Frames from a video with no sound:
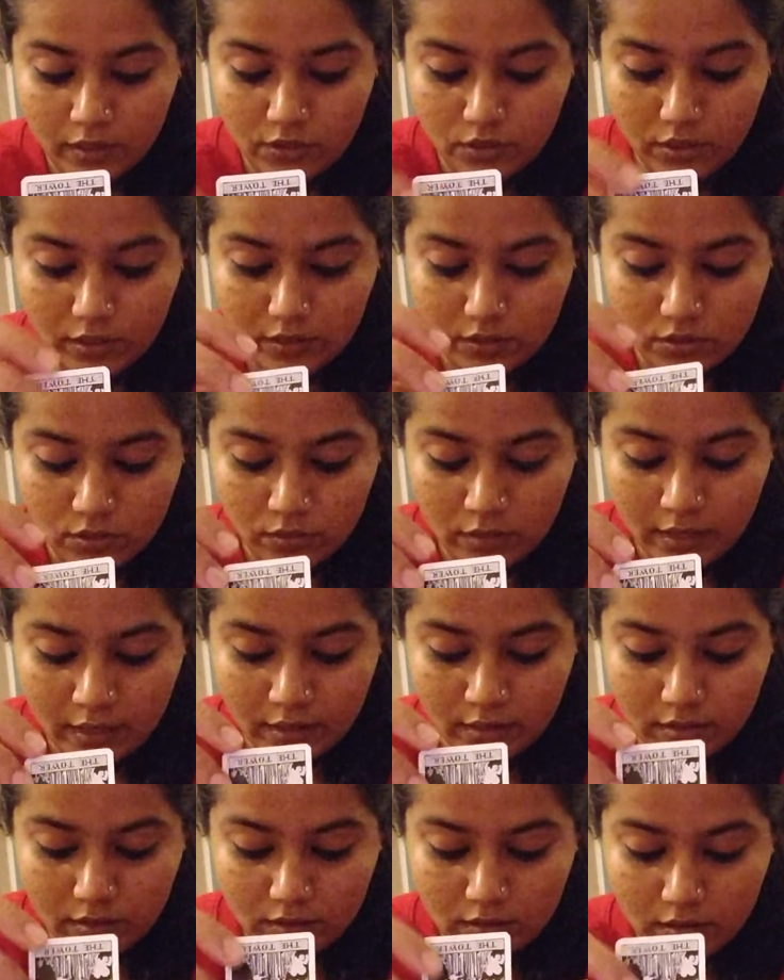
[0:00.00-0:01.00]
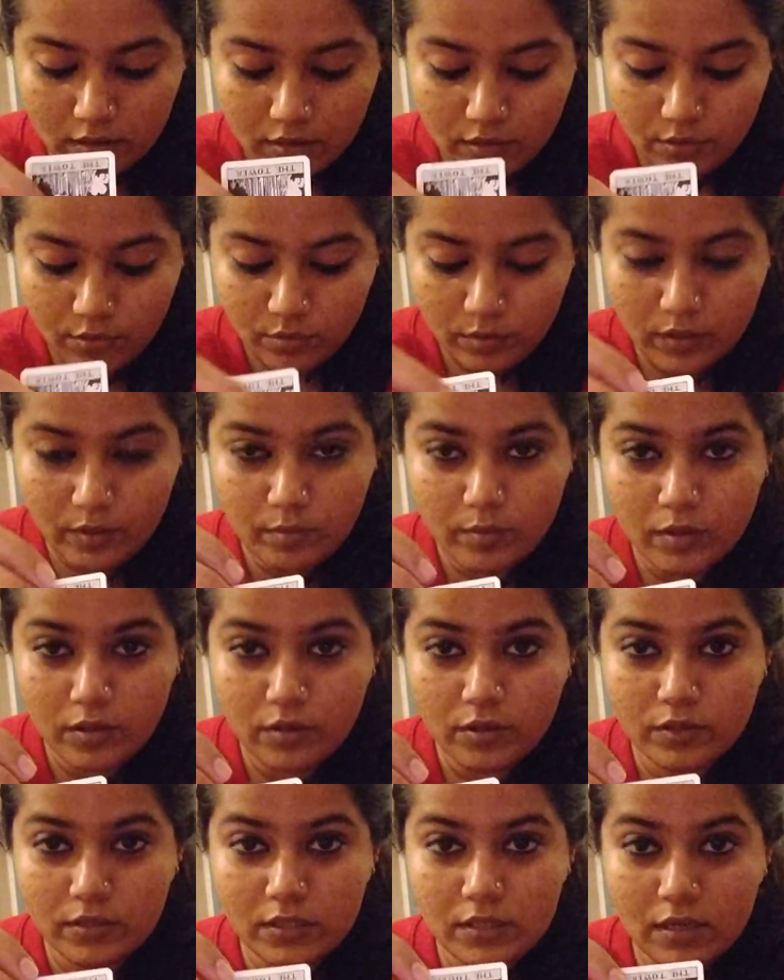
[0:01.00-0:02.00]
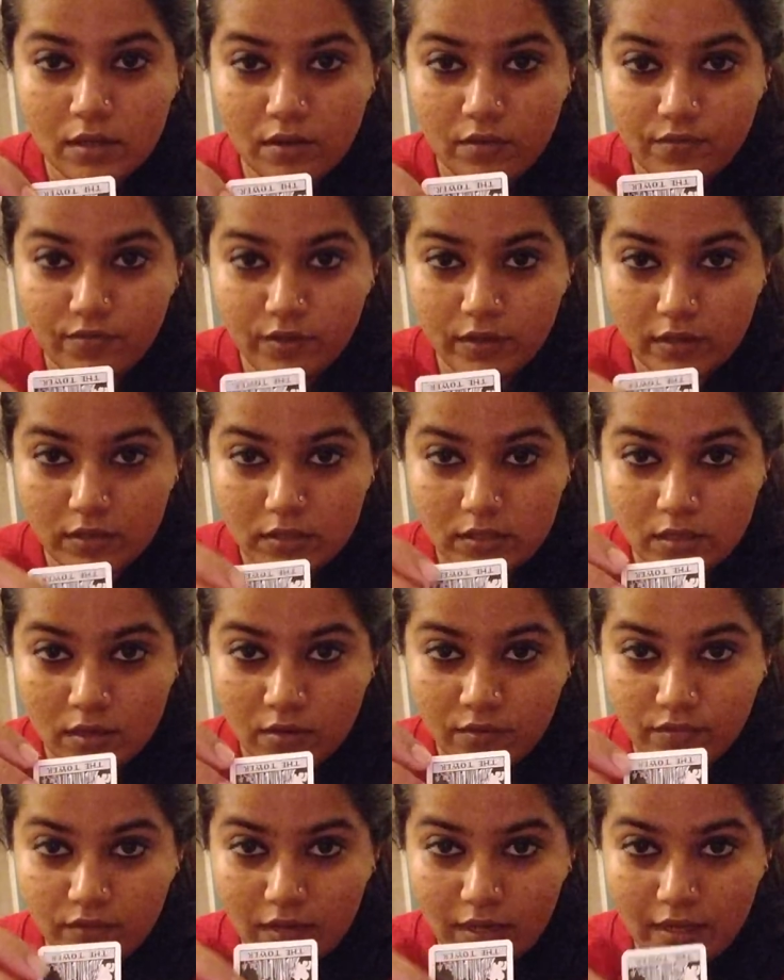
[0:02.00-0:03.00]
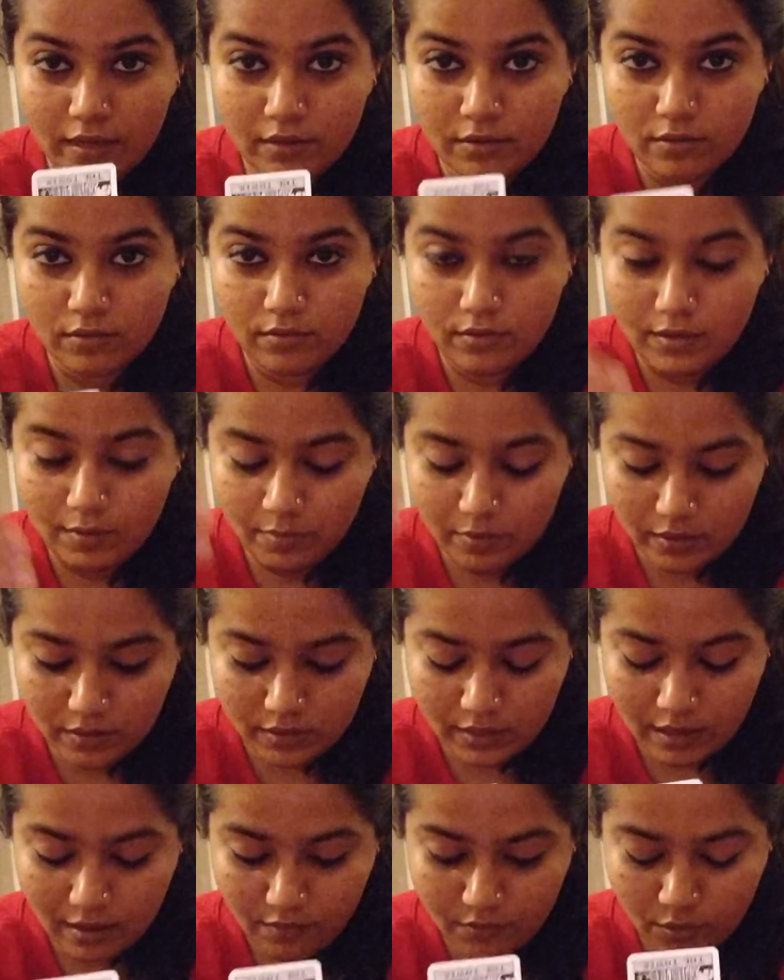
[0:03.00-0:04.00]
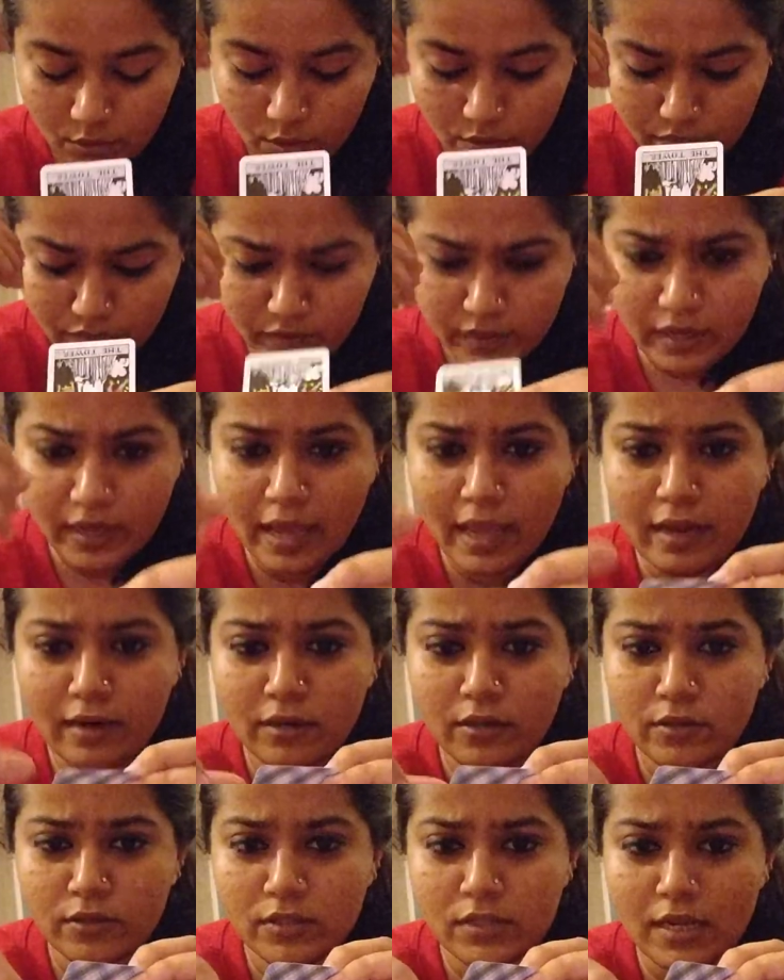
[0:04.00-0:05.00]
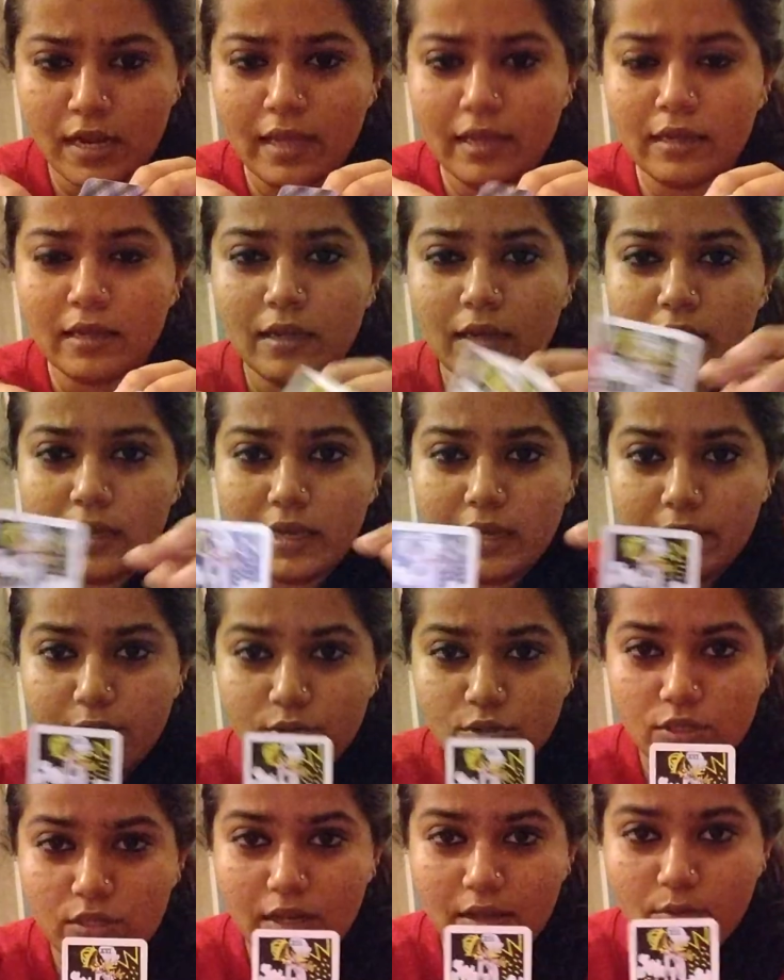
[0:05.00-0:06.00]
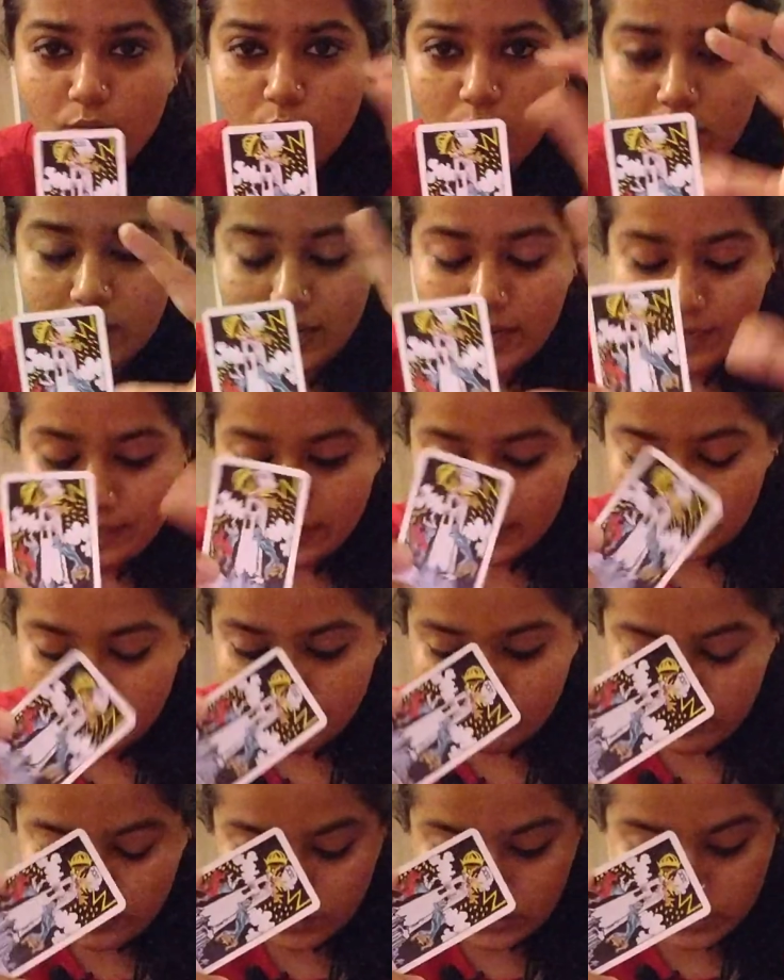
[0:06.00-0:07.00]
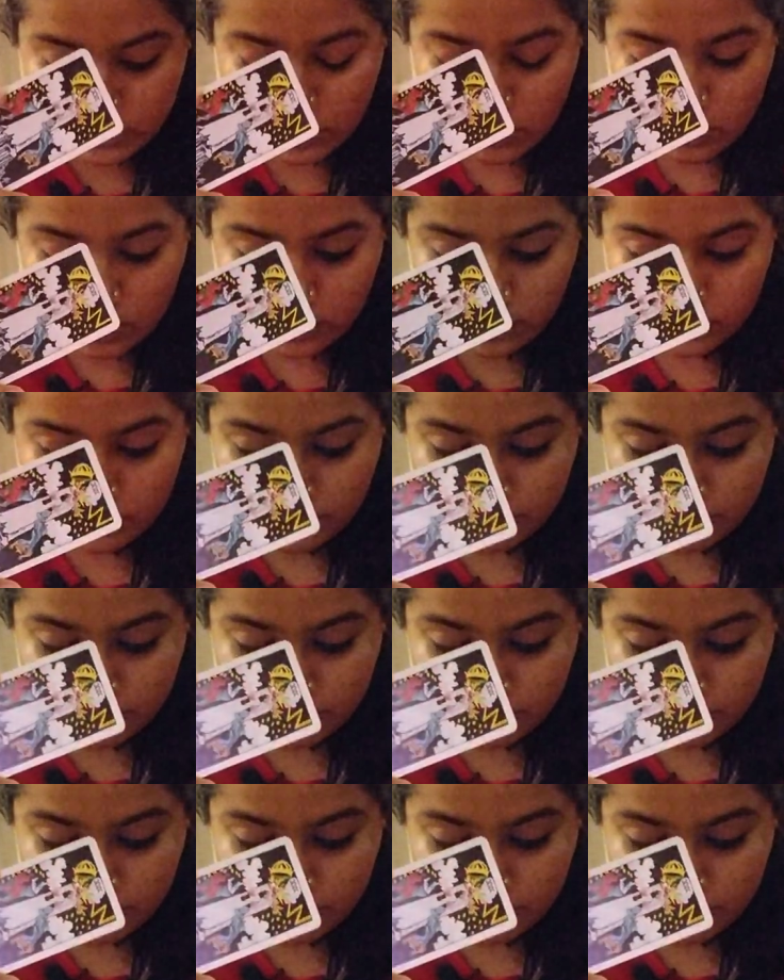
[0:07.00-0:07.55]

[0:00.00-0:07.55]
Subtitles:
She has to like really work on stuff, figure stuff, and like rebuild the tower all over again, because like it was just like one lightning and everything's gone.